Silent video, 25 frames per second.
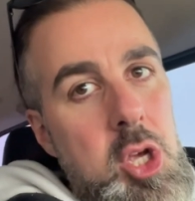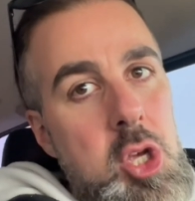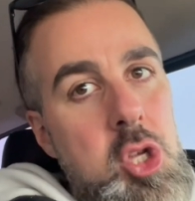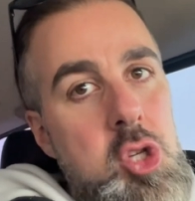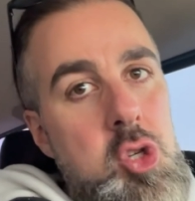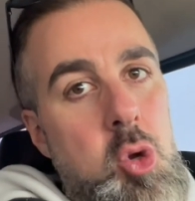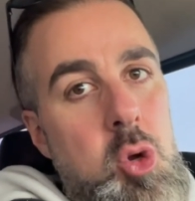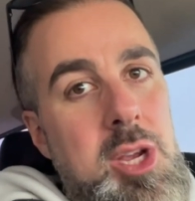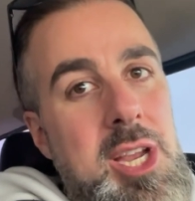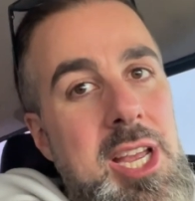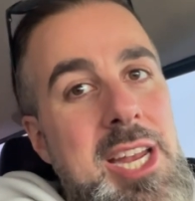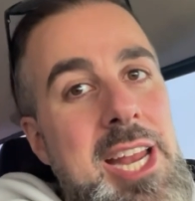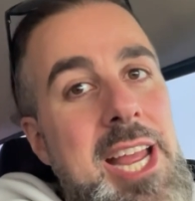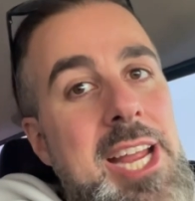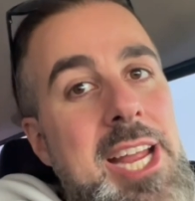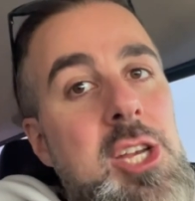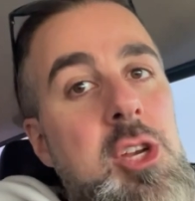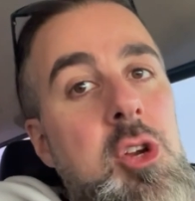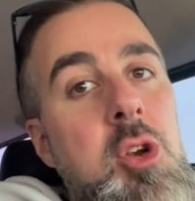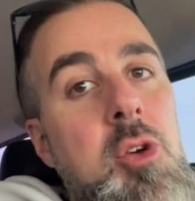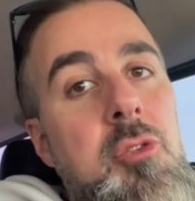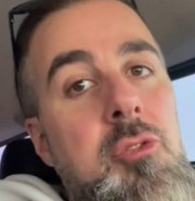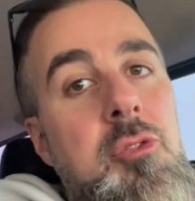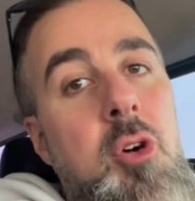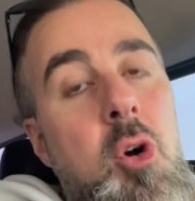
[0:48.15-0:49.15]
So
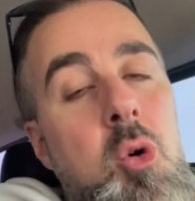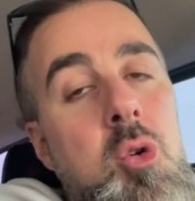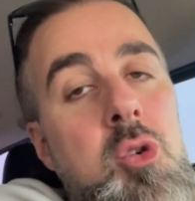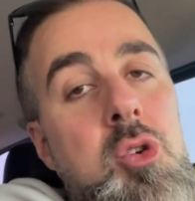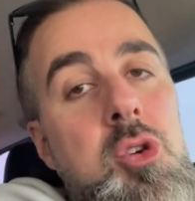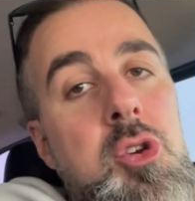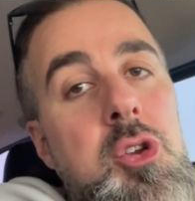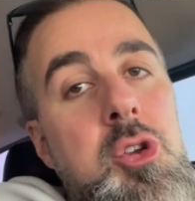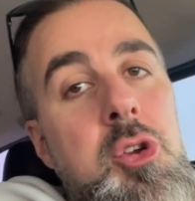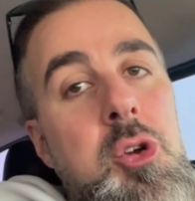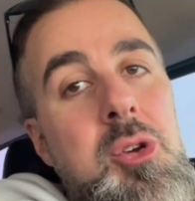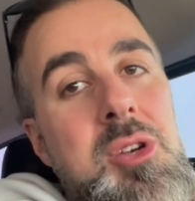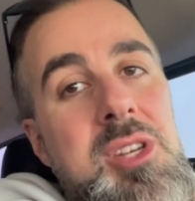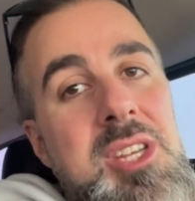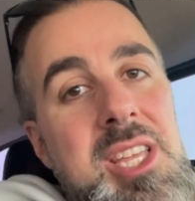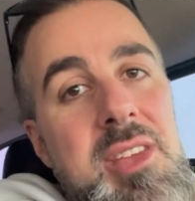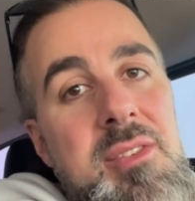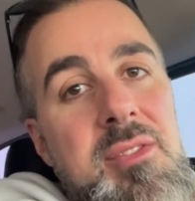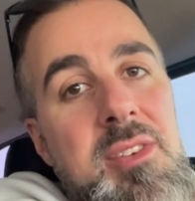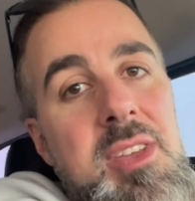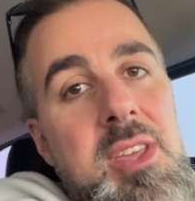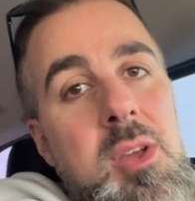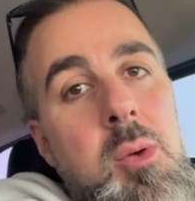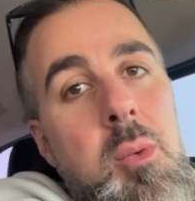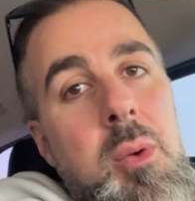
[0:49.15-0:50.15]
connect your phone to your
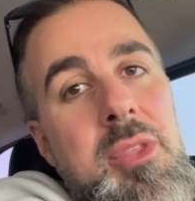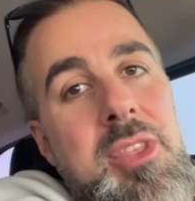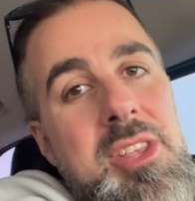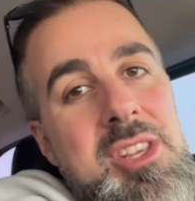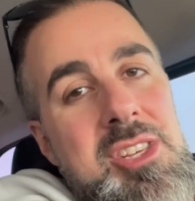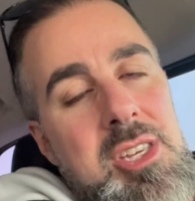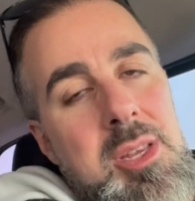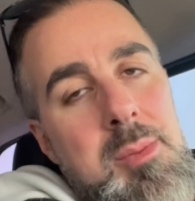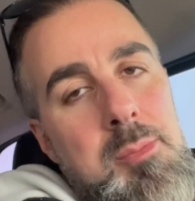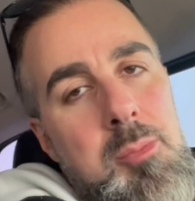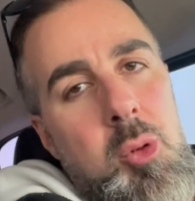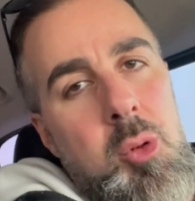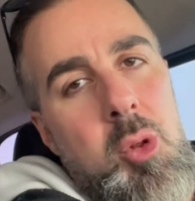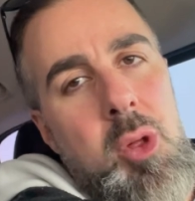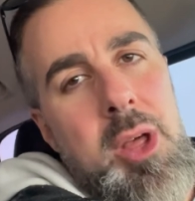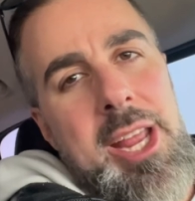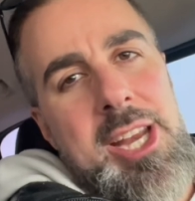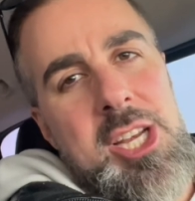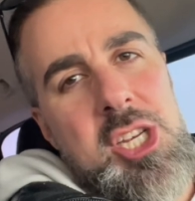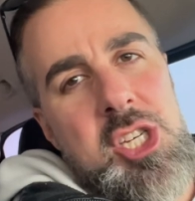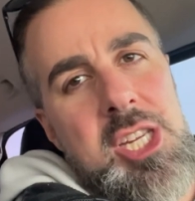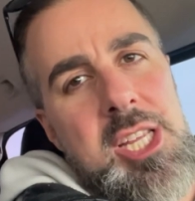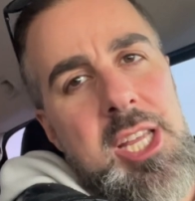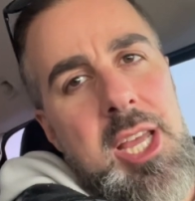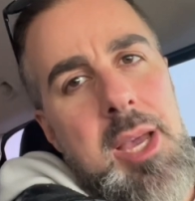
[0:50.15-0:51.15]
TV with a simple
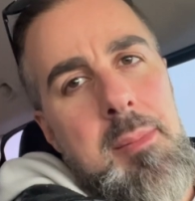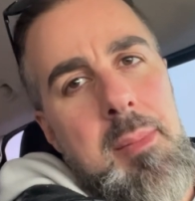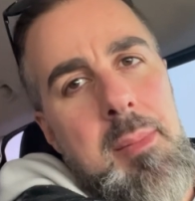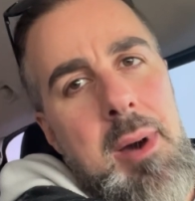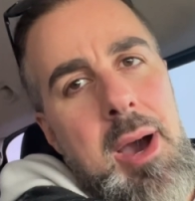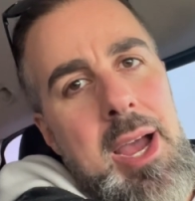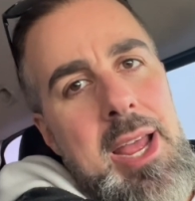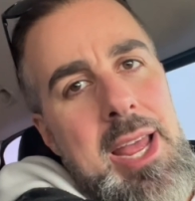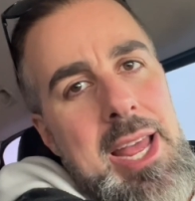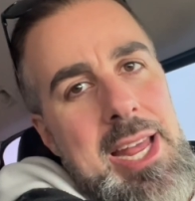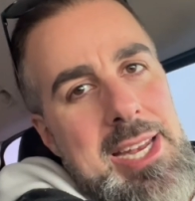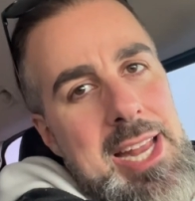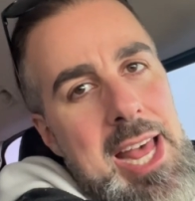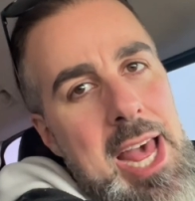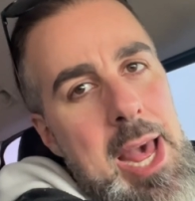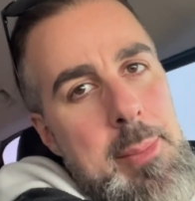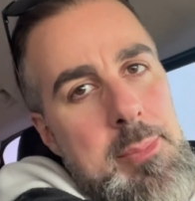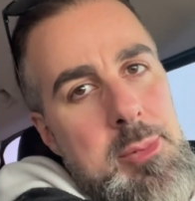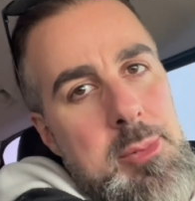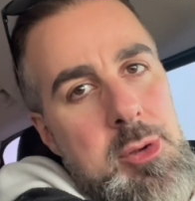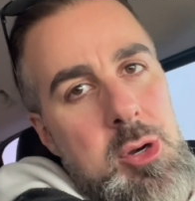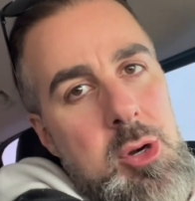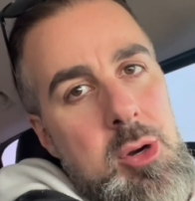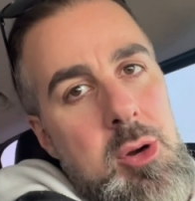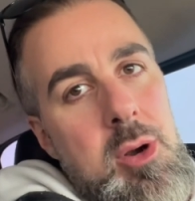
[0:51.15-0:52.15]
HDMI
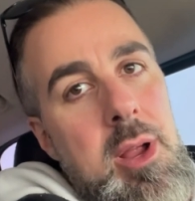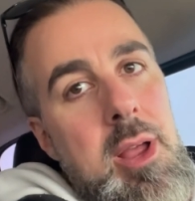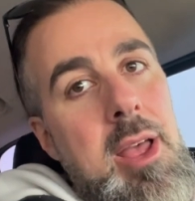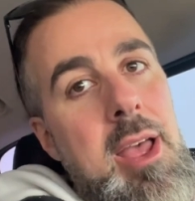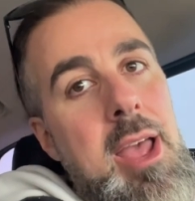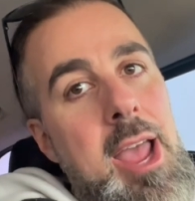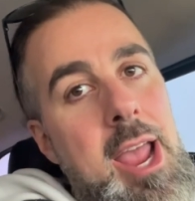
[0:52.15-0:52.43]
adapter